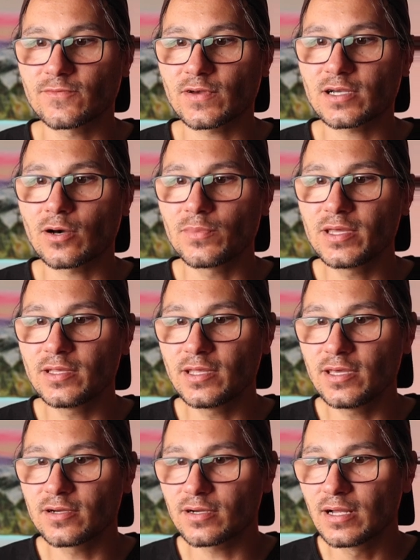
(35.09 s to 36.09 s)
If I come in
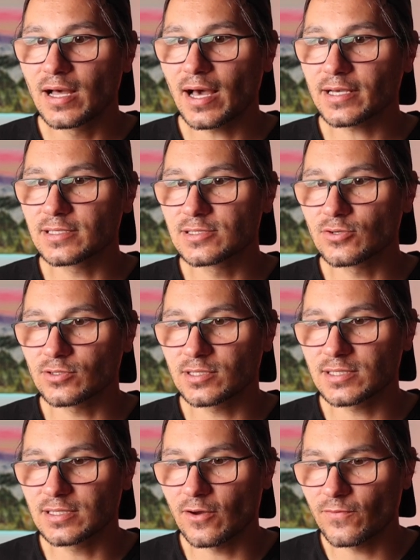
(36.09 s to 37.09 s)
here, I can sort
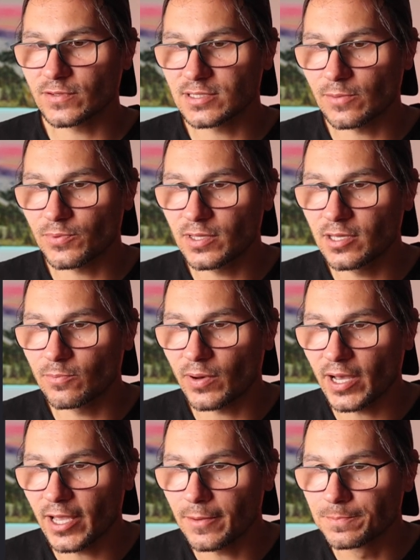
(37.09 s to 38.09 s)
this now, for example, here
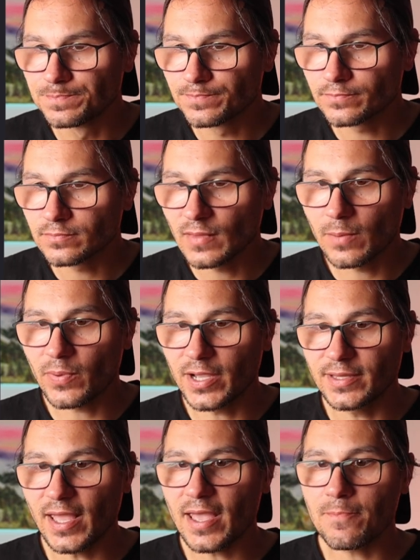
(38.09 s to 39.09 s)
by
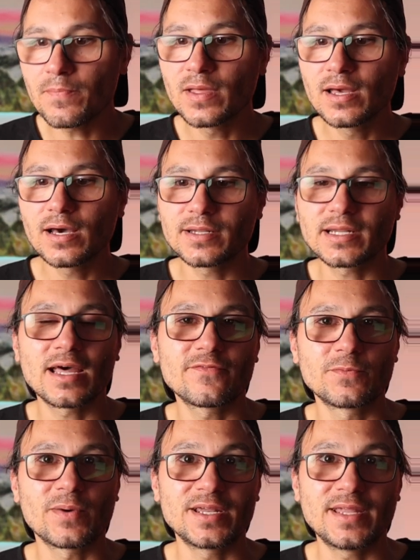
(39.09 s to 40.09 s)
name, and then I
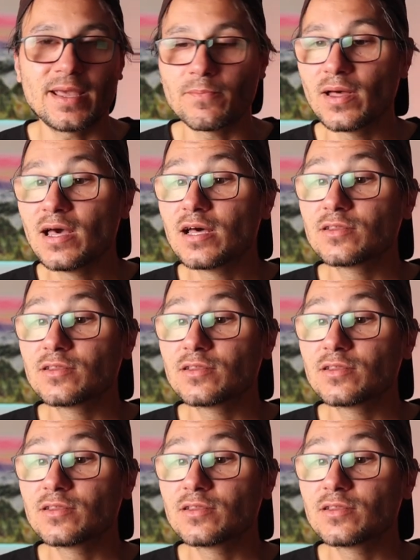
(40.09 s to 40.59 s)
have it by name.